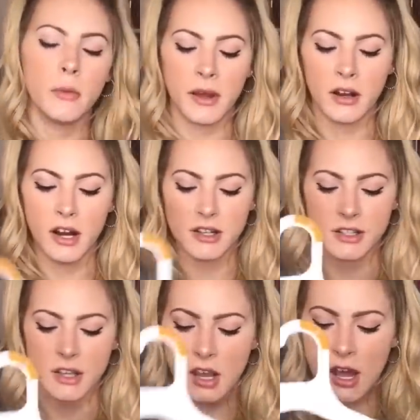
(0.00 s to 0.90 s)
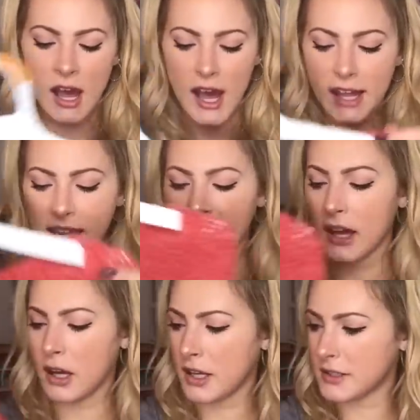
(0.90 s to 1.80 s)
Oh my gosh. I
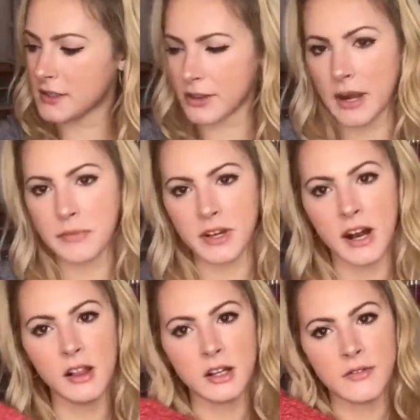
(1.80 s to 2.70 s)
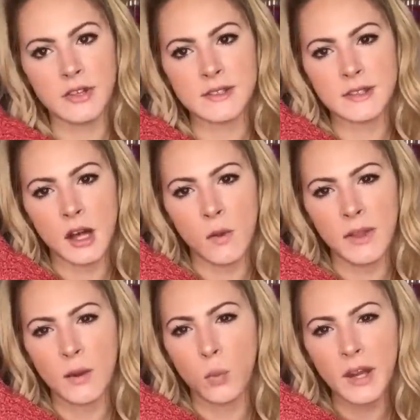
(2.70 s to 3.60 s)
cannot describe the color of this though.
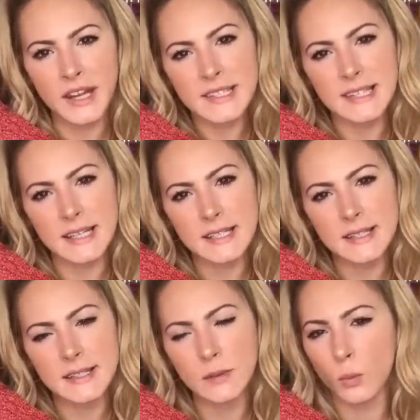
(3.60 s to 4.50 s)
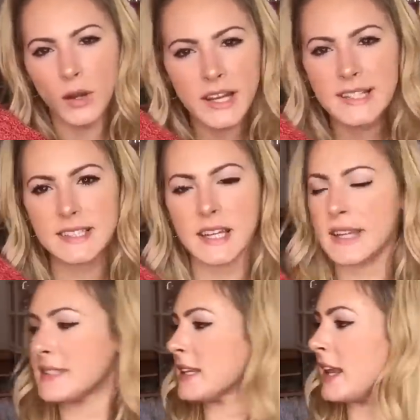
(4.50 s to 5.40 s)
Like, what is it? What is it?
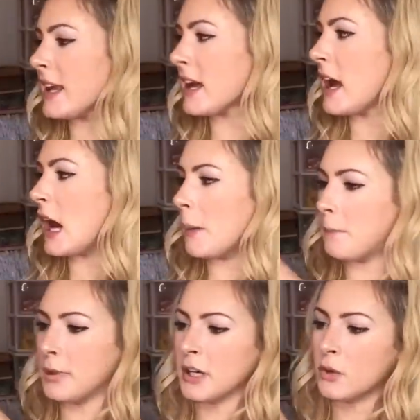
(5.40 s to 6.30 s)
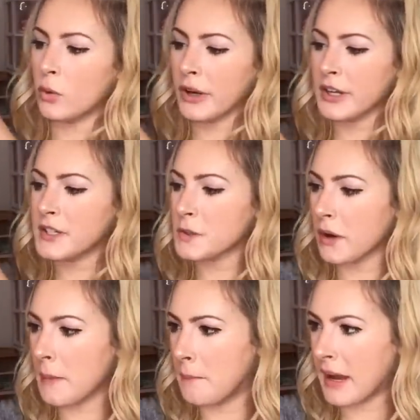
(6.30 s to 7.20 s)
Is it like a burnt orange
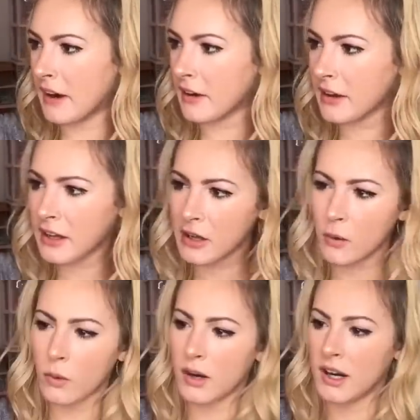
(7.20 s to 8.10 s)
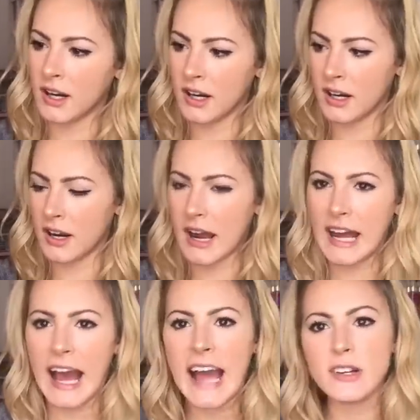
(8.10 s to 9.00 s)
or a berry or
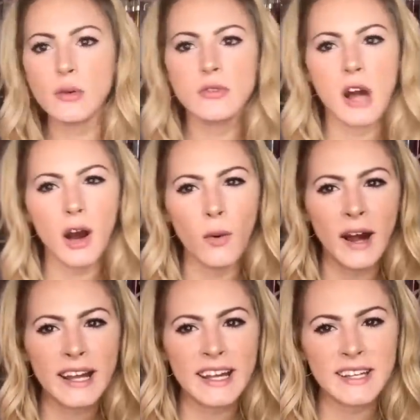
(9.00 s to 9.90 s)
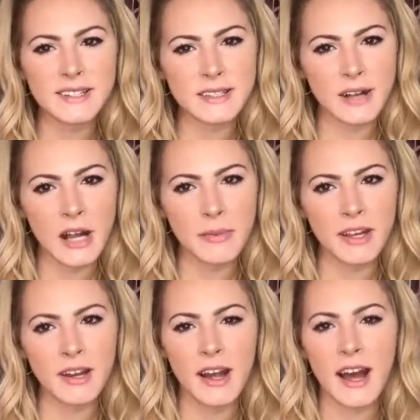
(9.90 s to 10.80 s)
I don't know. I can't describe it.